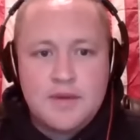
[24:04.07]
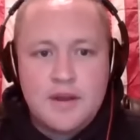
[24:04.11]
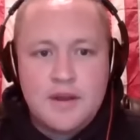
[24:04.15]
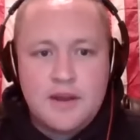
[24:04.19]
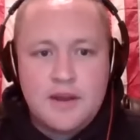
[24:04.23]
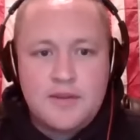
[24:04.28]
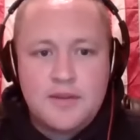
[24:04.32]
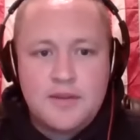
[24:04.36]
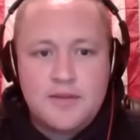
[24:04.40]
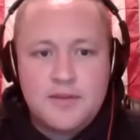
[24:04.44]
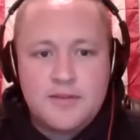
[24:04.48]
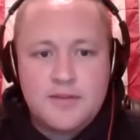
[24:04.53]
and I
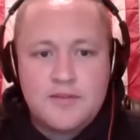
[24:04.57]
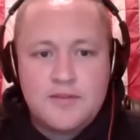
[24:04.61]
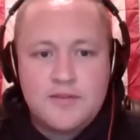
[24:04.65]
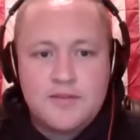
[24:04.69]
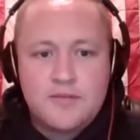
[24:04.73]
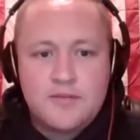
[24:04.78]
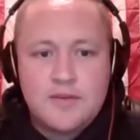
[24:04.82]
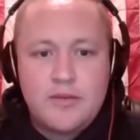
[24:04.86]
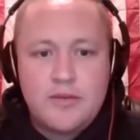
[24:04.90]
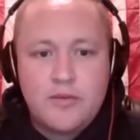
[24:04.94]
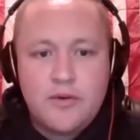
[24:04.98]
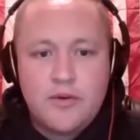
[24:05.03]
think this is
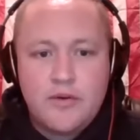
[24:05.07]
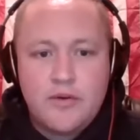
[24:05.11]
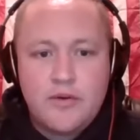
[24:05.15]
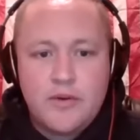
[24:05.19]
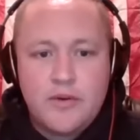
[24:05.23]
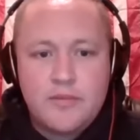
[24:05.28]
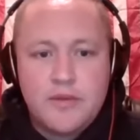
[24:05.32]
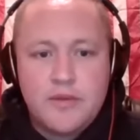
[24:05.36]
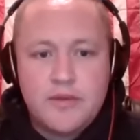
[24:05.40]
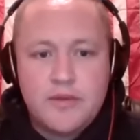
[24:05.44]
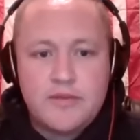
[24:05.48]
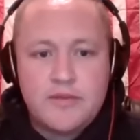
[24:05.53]
maybe where we
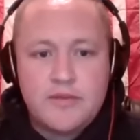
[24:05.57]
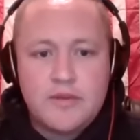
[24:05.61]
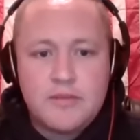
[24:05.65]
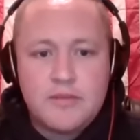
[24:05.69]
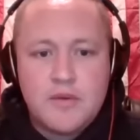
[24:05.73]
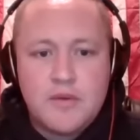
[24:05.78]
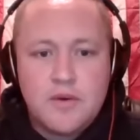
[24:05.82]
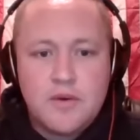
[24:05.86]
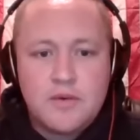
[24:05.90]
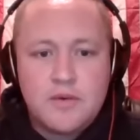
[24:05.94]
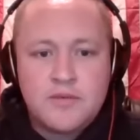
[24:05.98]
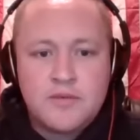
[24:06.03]
missed the
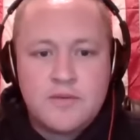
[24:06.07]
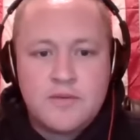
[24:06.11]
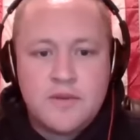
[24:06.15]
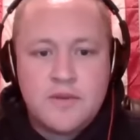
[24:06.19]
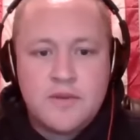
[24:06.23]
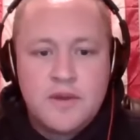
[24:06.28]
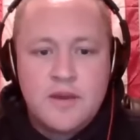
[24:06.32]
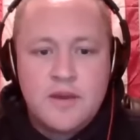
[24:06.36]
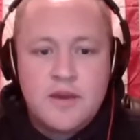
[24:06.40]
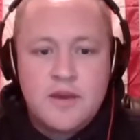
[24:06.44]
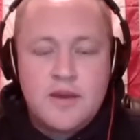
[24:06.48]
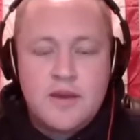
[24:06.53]
most,
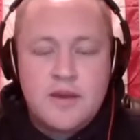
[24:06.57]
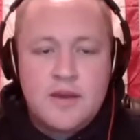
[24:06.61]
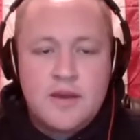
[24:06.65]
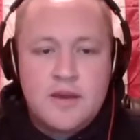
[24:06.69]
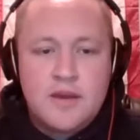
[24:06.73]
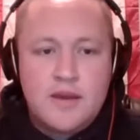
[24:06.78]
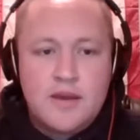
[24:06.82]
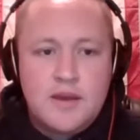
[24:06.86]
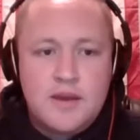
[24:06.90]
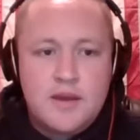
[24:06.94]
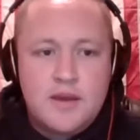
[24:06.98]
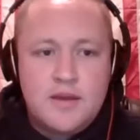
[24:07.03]

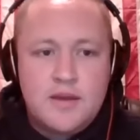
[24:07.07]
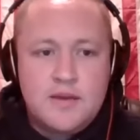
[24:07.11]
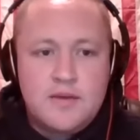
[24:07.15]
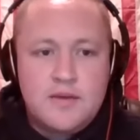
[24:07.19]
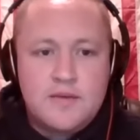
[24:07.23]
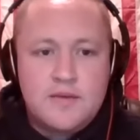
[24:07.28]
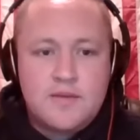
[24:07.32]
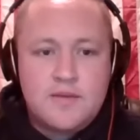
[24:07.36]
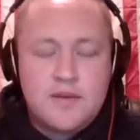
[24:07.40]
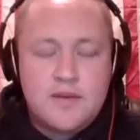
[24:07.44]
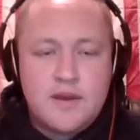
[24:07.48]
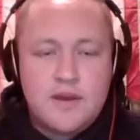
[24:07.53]

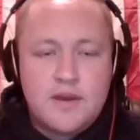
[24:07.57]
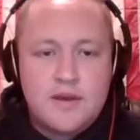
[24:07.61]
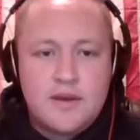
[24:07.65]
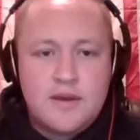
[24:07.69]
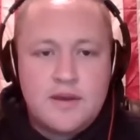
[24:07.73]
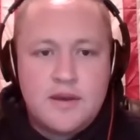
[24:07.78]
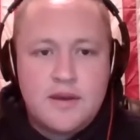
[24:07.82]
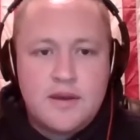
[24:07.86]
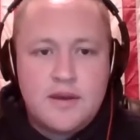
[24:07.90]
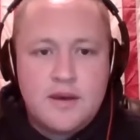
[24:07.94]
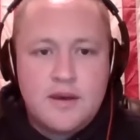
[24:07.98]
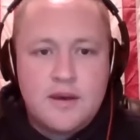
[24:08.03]
is
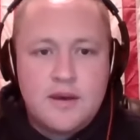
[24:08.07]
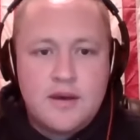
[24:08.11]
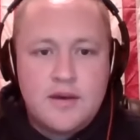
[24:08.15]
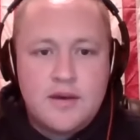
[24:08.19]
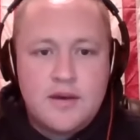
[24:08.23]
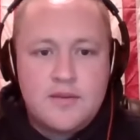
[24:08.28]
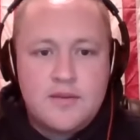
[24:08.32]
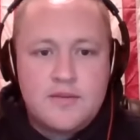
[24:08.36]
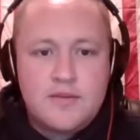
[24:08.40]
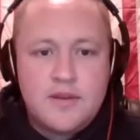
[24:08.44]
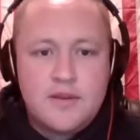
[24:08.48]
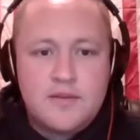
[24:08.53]

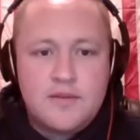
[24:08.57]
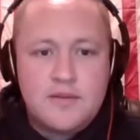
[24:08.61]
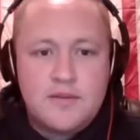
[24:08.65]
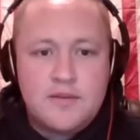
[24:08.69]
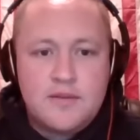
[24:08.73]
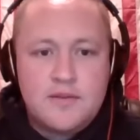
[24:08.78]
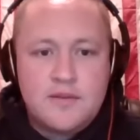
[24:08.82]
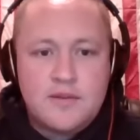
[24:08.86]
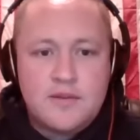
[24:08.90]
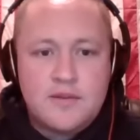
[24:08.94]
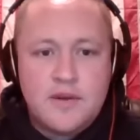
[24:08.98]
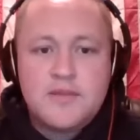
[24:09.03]
said
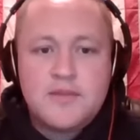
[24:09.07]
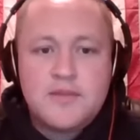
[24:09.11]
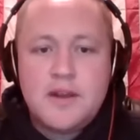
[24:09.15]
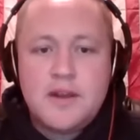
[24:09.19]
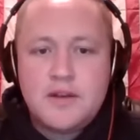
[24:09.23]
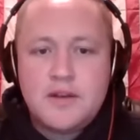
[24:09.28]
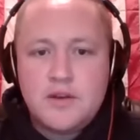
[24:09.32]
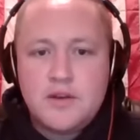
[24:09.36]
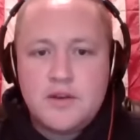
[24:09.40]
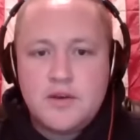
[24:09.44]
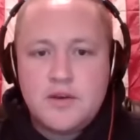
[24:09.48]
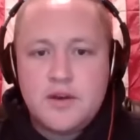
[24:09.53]
Clemson
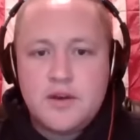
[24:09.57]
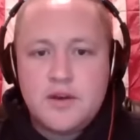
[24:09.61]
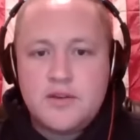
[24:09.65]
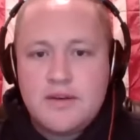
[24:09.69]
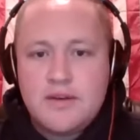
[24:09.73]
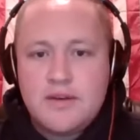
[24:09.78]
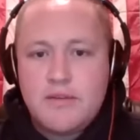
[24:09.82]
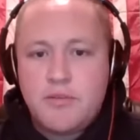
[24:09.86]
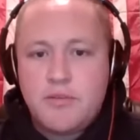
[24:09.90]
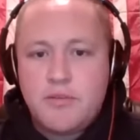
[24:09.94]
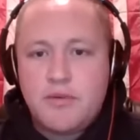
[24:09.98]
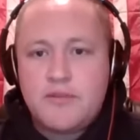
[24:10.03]
had to do a good
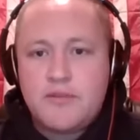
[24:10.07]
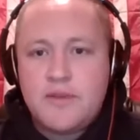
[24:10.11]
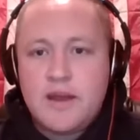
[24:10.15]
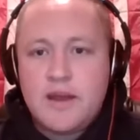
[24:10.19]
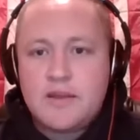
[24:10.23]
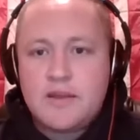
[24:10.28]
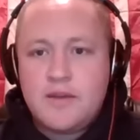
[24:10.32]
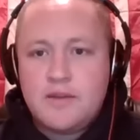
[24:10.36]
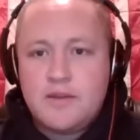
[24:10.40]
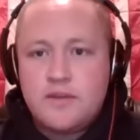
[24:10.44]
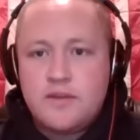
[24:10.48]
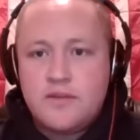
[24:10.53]
job
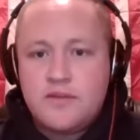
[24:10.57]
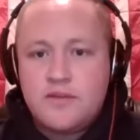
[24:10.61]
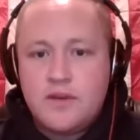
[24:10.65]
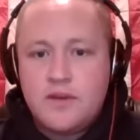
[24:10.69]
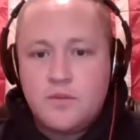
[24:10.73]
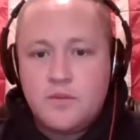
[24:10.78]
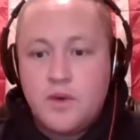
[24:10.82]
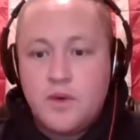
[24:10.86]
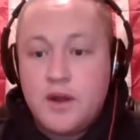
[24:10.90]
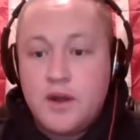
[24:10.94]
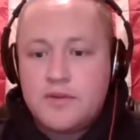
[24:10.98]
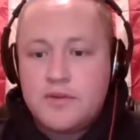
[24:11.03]
protecting
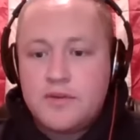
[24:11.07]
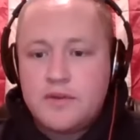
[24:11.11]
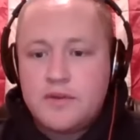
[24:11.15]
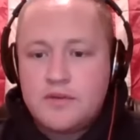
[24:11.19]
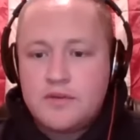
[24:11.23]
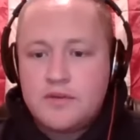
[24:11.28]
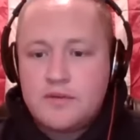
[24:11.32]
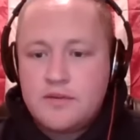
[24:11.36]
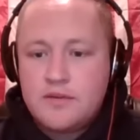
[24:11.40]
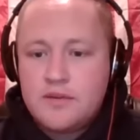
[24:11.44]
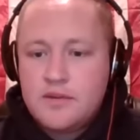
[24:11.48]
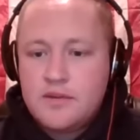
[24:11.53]
Deshaun Watson.
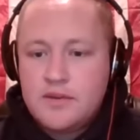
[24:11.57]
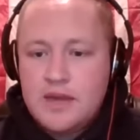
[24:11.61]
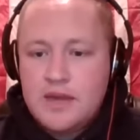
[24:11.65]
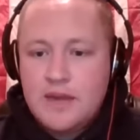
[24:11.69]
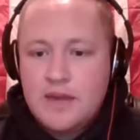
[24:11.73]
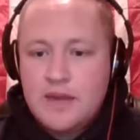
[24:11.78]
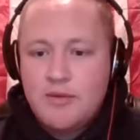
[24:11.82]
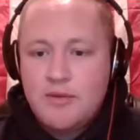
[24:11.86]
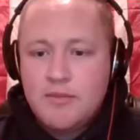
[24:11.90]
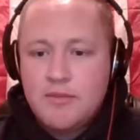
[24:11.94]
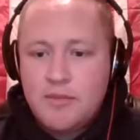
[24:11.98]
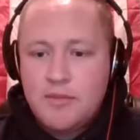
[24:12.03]

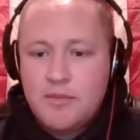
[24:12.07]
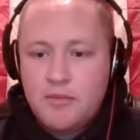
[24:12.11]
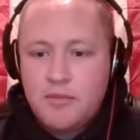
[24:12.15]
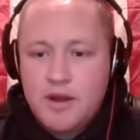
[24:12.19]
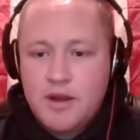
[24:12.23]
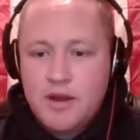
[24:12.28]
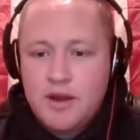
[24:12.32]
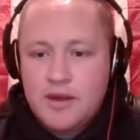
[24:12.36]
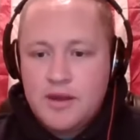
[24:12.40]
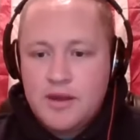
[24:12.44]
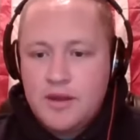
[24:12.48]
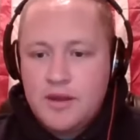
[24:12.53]
Keep him
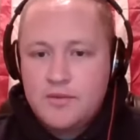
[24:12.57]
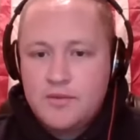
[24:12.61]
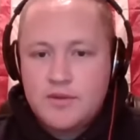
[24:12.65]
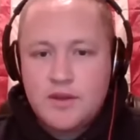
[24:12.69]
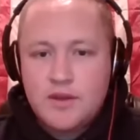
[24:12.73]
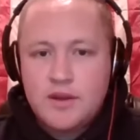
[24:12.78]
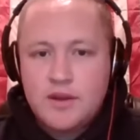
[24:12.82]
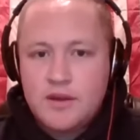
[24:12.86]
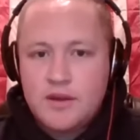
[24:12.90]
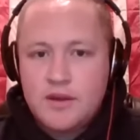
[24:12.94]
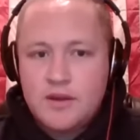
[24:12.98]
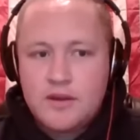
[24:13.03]
upright. He was
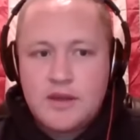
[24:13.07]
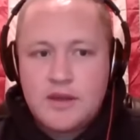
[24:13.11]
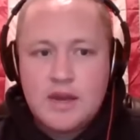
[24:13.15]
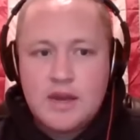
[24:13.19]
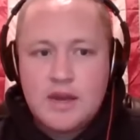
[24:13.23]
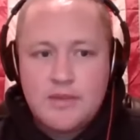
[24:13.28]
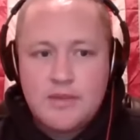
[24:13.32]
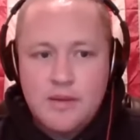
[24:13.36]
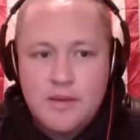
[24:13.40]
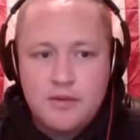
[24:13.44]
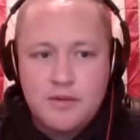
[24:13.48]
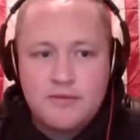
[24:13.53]
going to kind
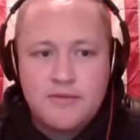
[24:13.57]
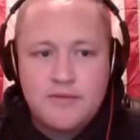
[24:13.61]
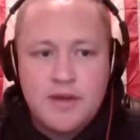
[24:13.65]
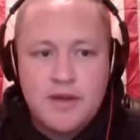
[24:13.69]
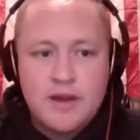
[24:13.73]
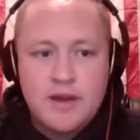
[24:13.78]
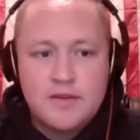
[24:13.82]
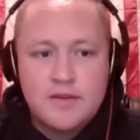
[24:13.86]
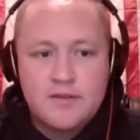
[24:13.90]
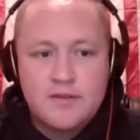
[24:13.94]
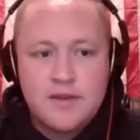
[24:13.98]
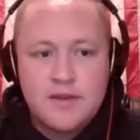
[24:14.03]
of be able to
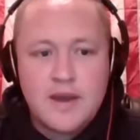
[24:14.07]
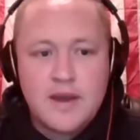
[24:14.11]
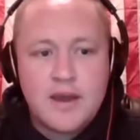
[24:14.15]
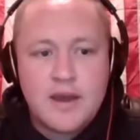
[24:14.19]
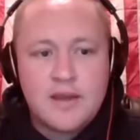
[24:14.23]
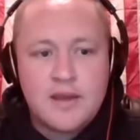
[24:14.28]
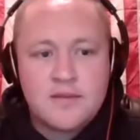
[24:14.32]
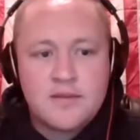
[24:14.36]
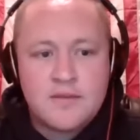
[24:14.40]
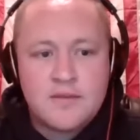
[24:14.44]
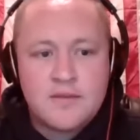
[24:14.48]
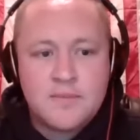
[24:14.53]
find his
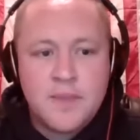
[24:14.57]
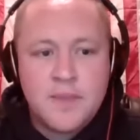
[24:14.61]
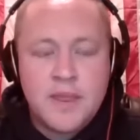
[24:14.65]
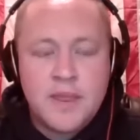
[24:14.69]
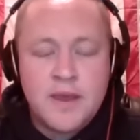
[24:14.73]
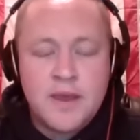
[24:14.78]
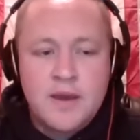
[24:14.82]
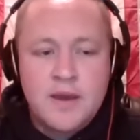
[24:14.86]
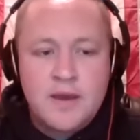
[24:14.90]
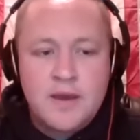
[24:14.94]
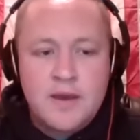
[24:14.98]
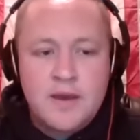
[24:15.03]
guys.
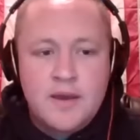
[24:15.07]
They